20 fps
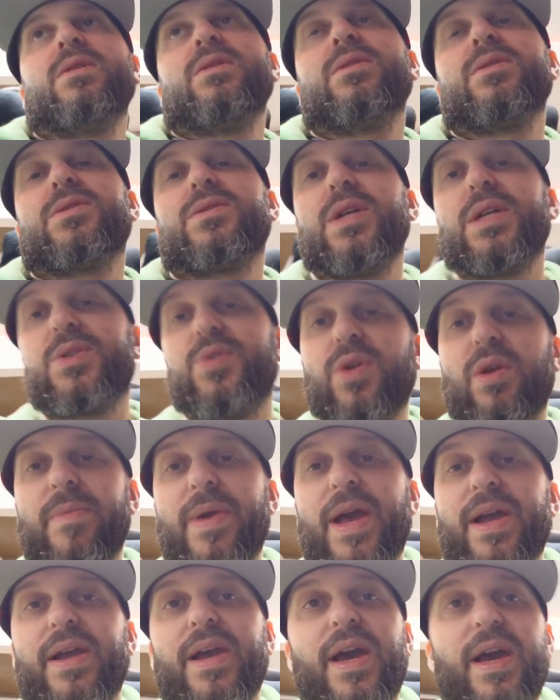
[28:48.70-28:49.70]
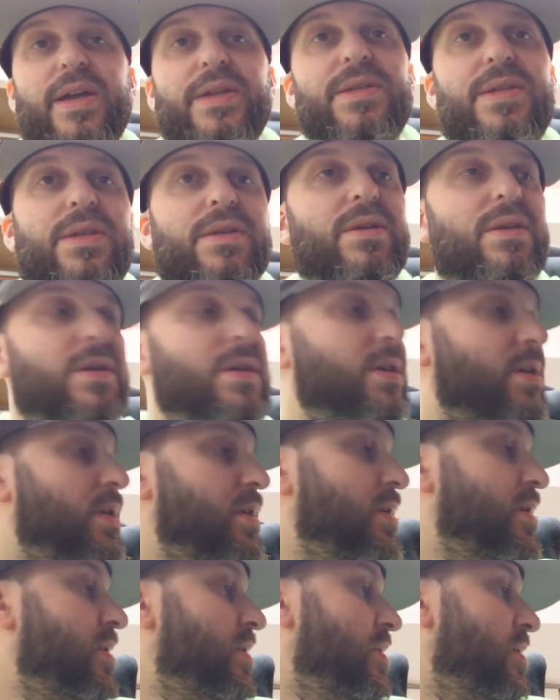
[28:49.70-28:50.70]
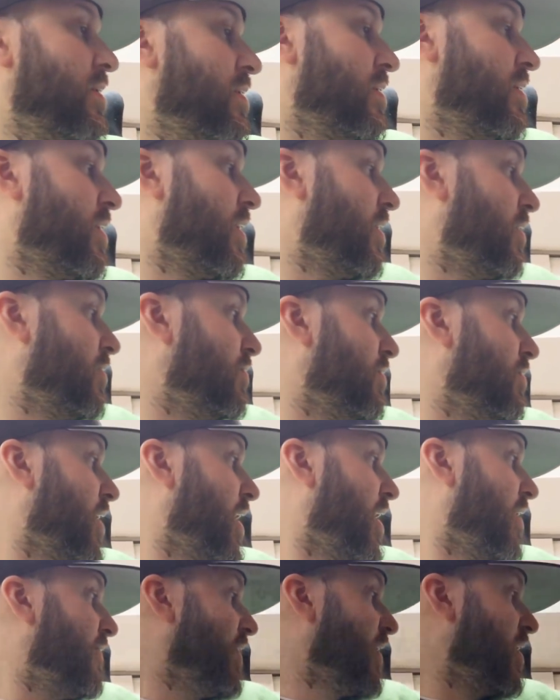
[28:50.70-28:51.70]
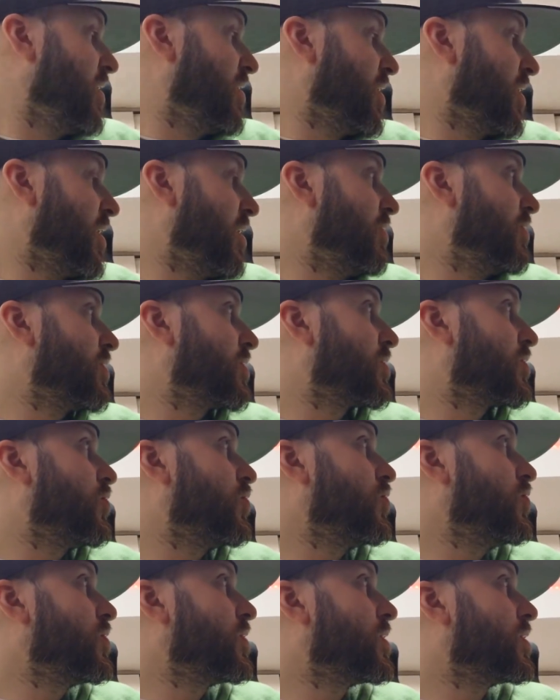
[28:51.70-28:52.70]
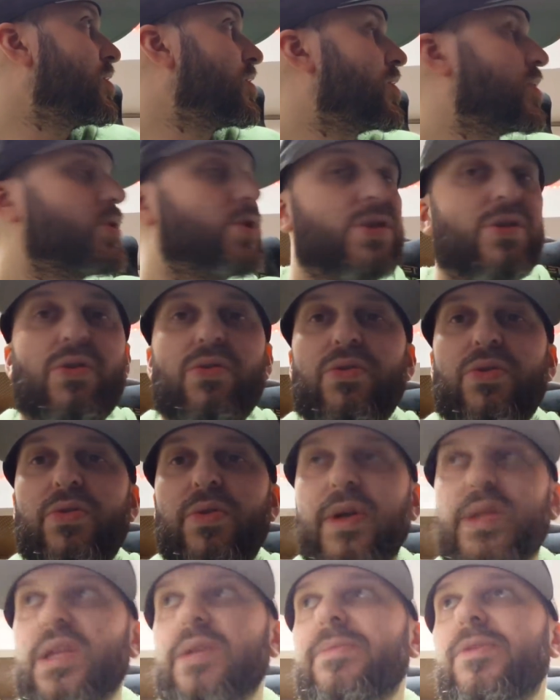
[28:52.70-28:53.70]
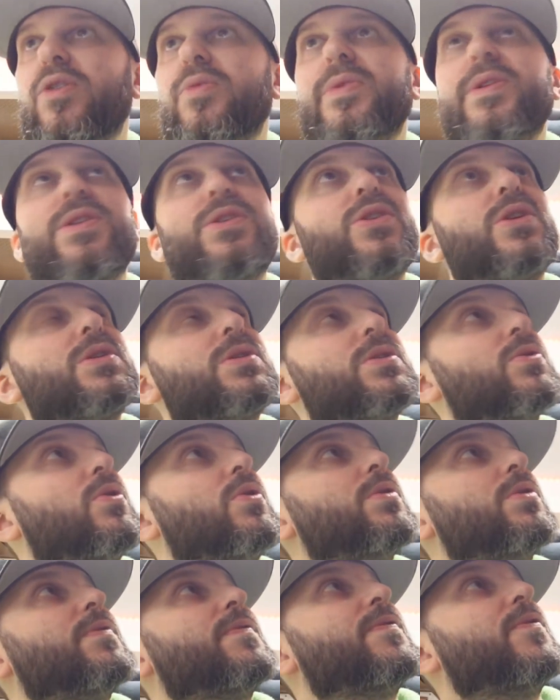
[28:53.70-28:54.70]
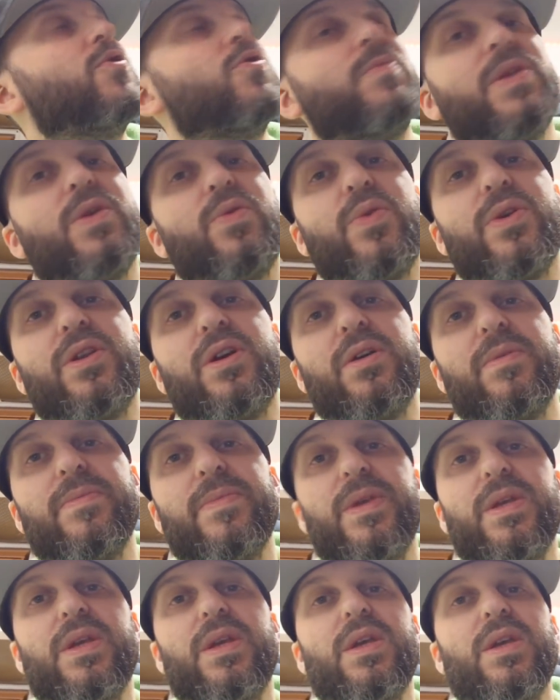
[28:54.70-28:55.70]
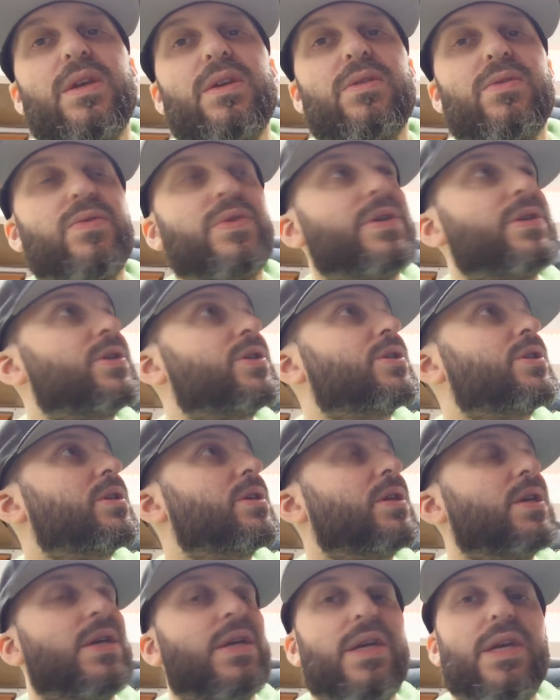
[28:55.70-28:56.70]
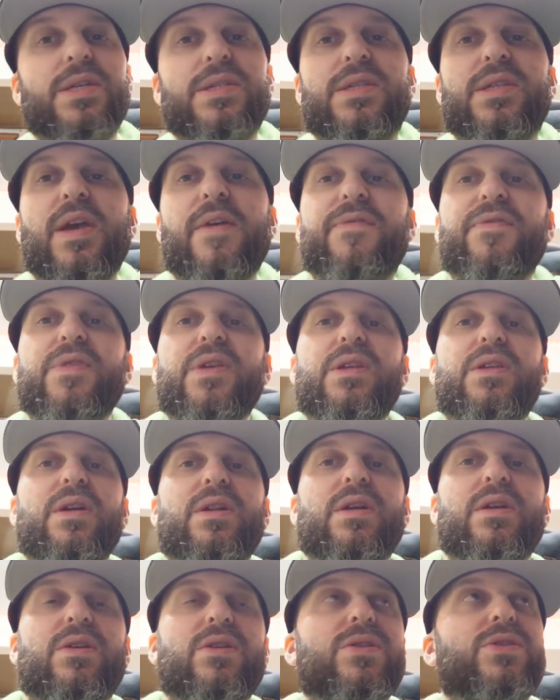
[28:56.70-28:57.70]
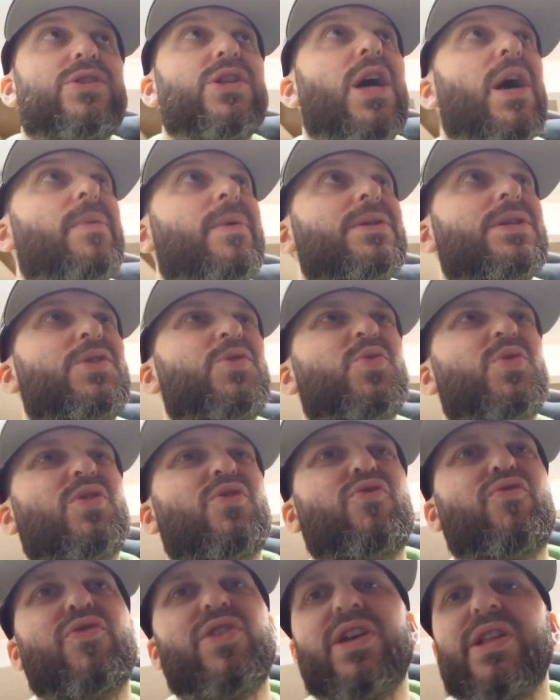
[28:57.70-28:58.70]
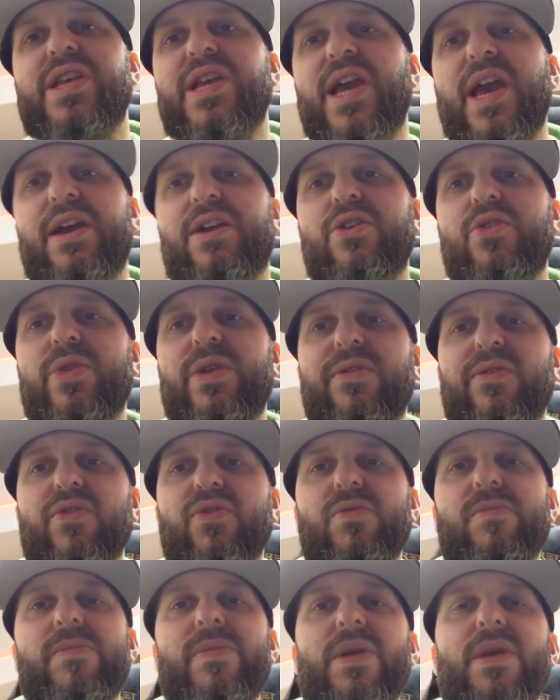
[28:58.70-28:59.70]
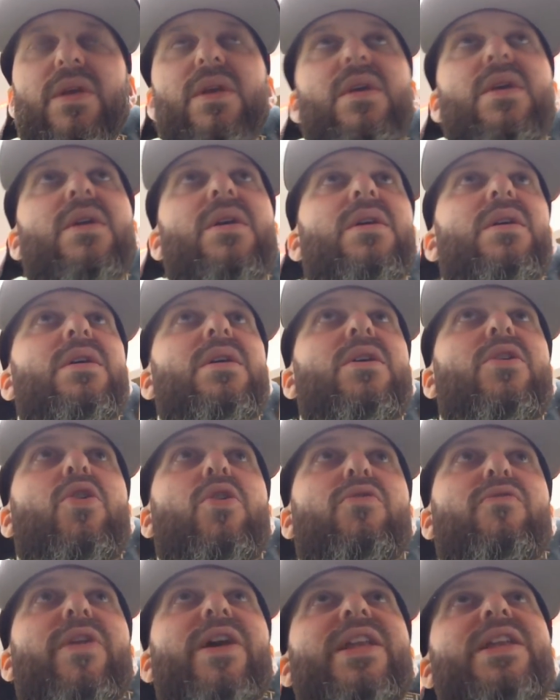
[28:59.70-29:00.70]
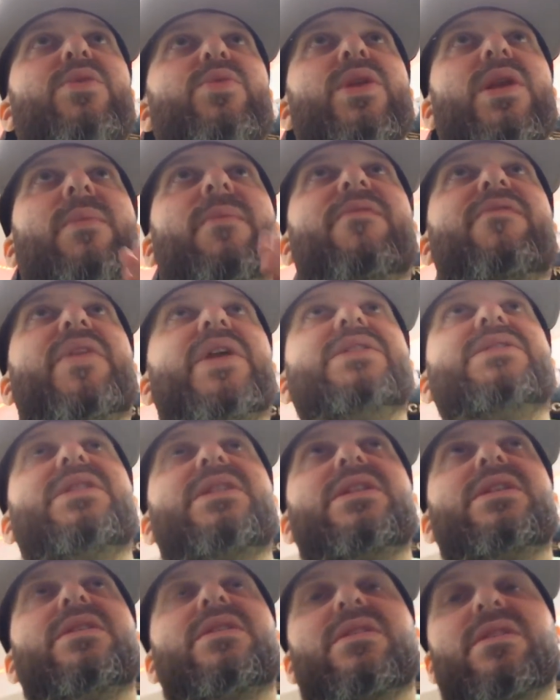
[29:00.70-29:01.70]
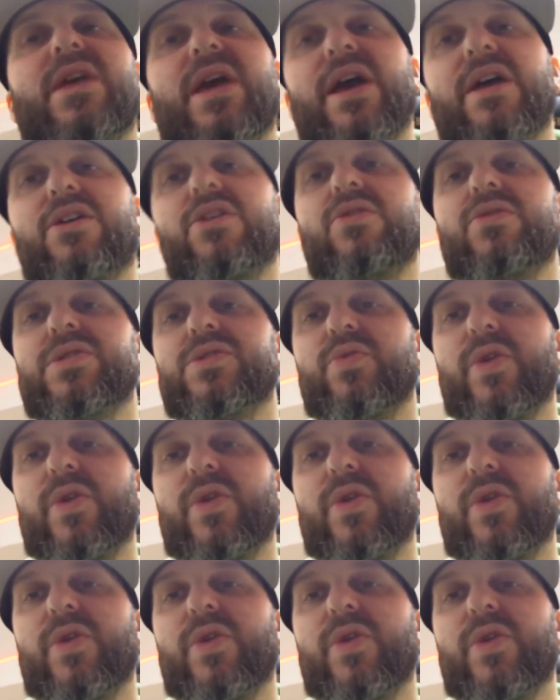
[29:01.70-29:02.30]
So that's where I'm at, guys. I don't have anything else cool to show you at the moment, just all the foam that went up, which has definitely done a good job, because this was a really echoey room. Already when I'm facing it, the echo is